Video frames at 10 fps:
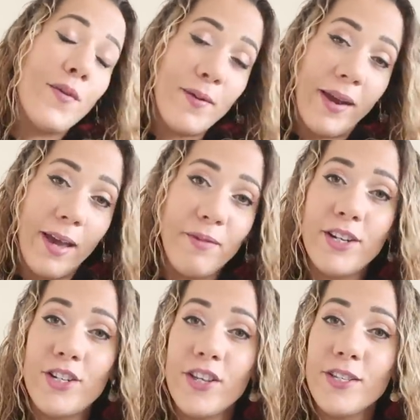So anyway, I'm
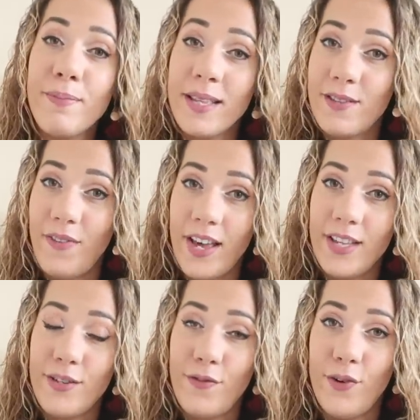gonna show you some bits
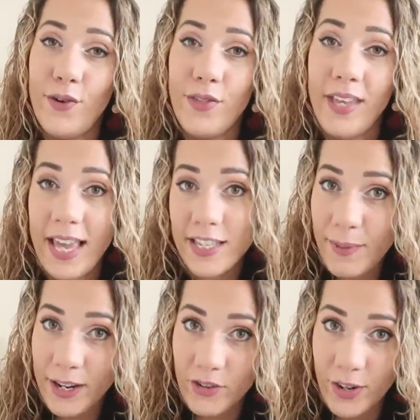first for the
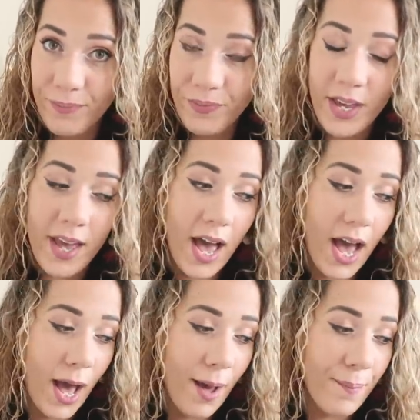guest bedroom.
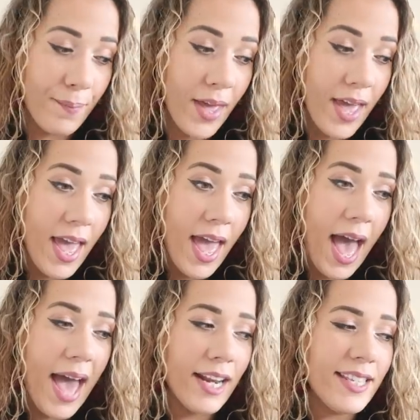And
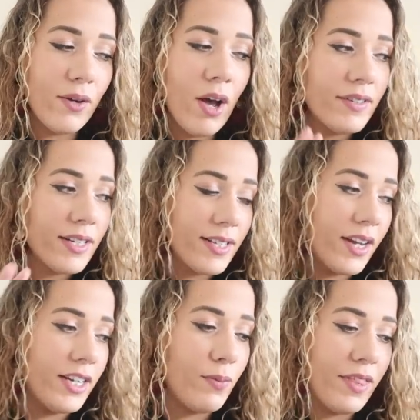I still haven't
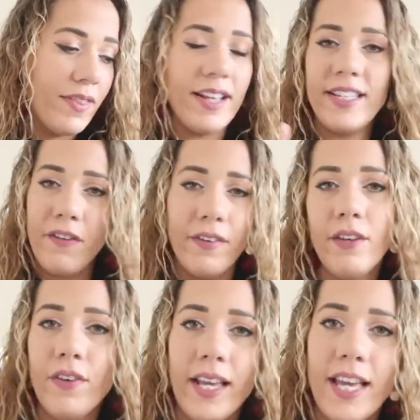decided whether they're
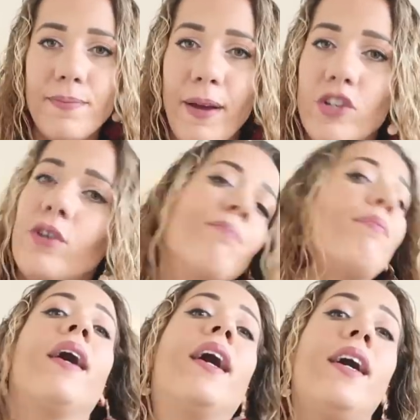definitely for the guest
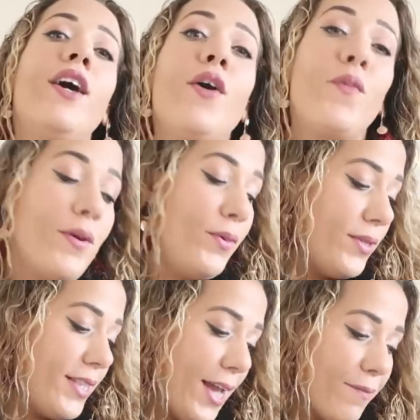bedroom, but we
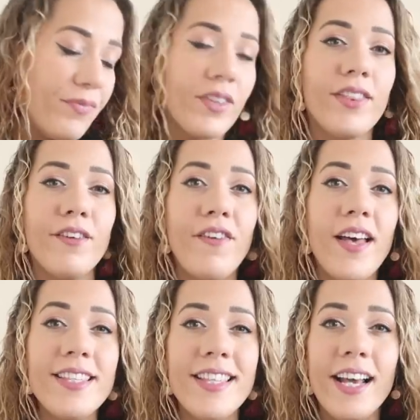will see. The
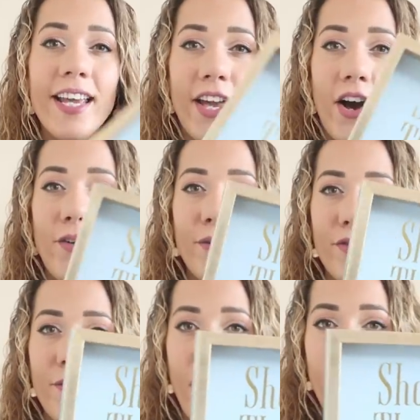first thing I got was